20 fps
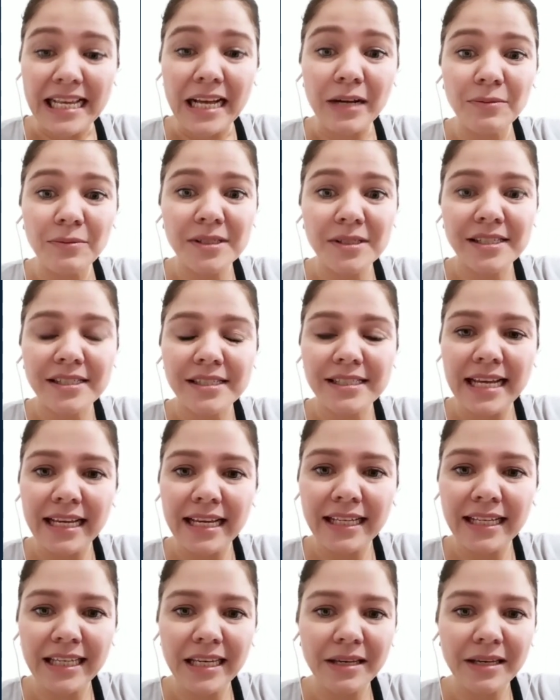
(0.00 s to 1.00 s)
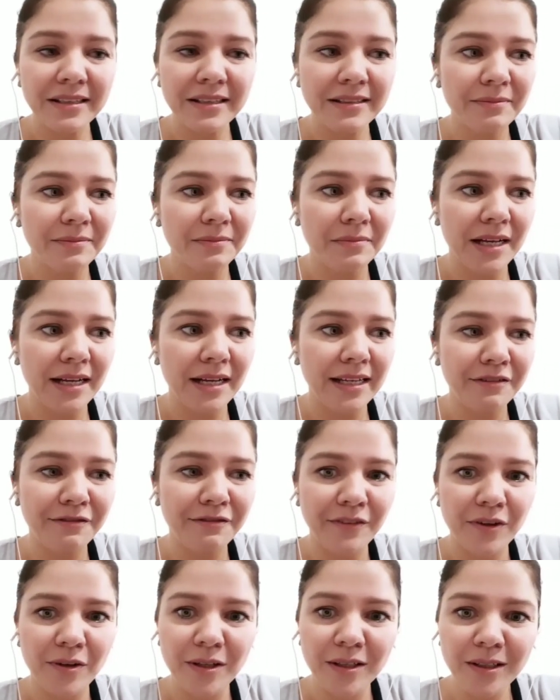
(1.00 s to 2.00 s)
I was telling my
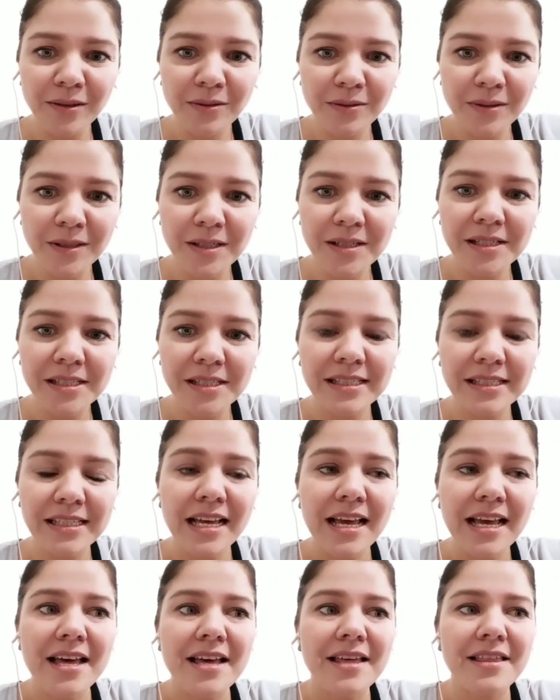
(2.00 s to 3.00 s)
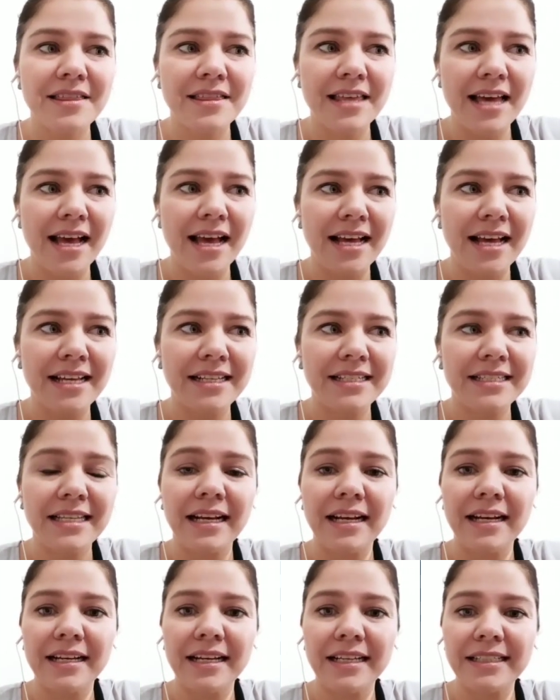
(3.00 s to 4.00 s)
followers that
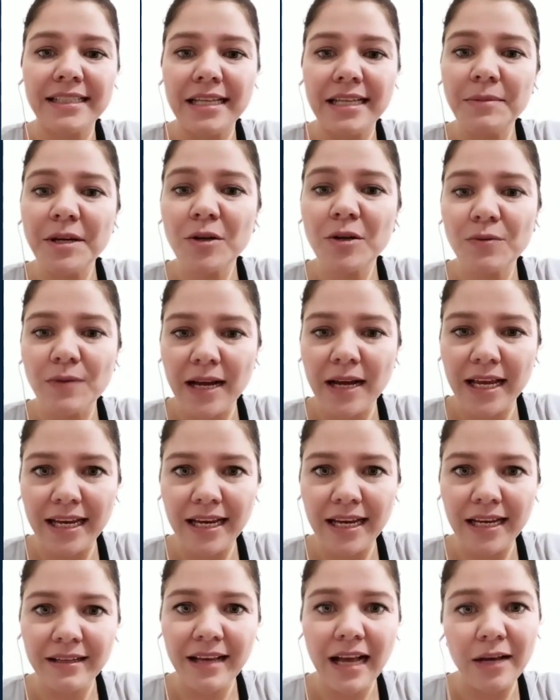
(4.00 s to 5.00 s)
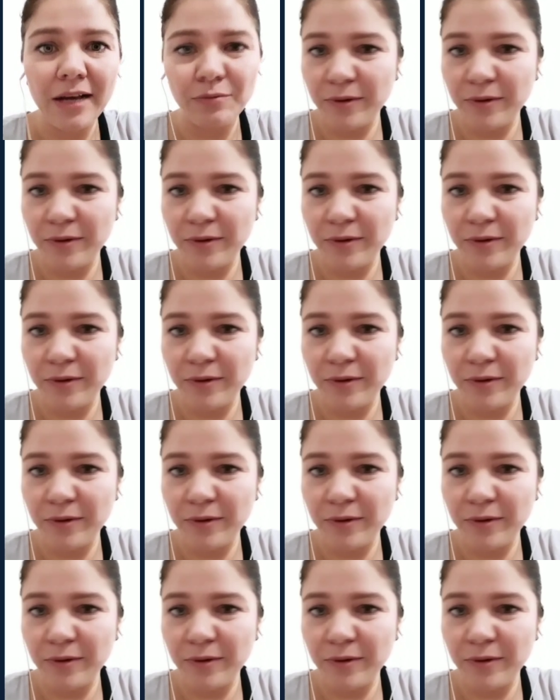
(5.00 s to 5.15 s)
academic writing,